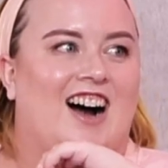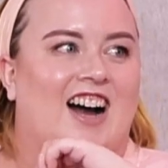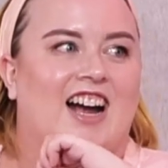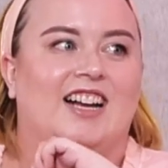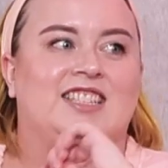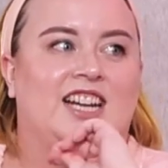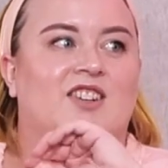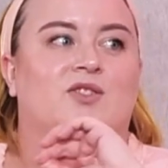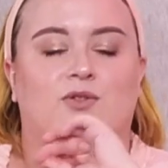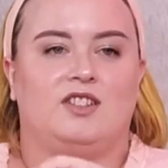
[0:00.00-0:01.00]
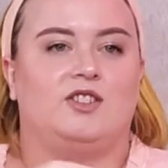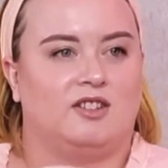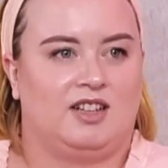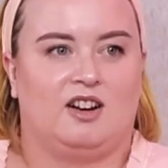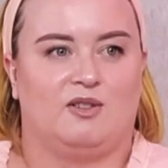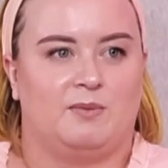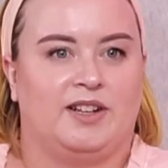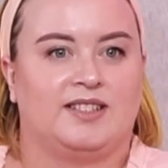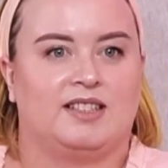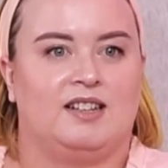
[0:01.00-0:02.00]
I take really good care of
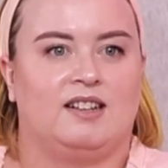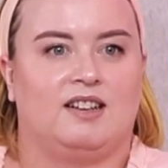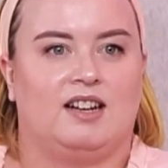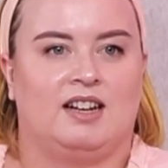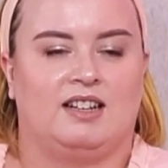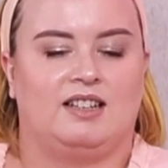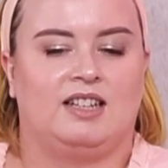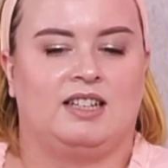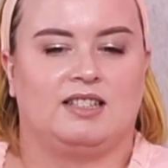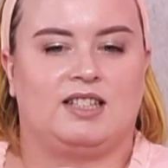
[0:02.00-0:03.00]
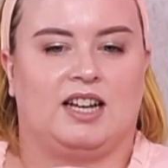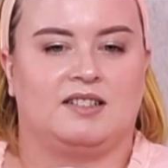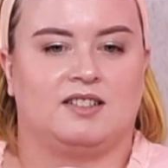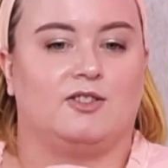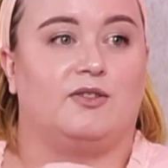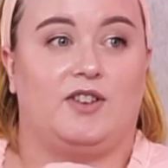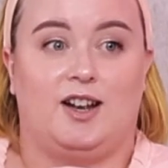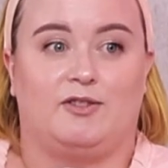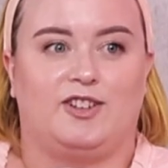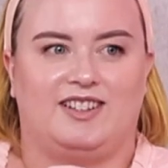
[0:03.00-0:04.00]
my skin, and it takes a lot of
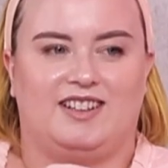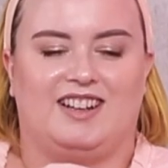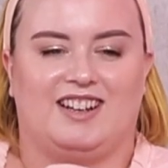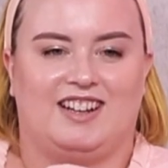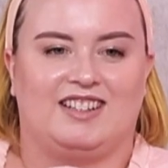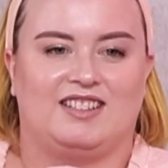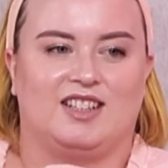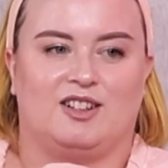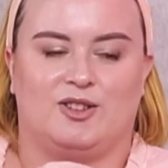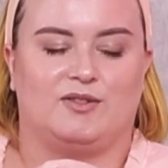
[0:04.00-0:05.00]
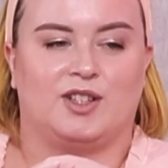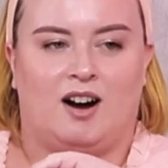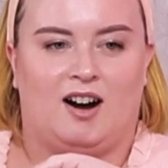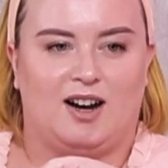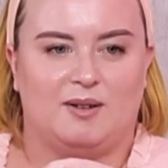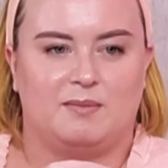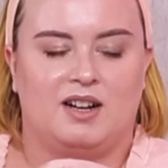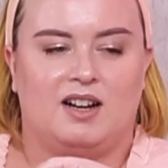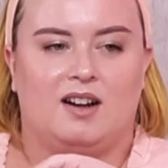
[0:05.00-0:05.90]
effort and a lot of time,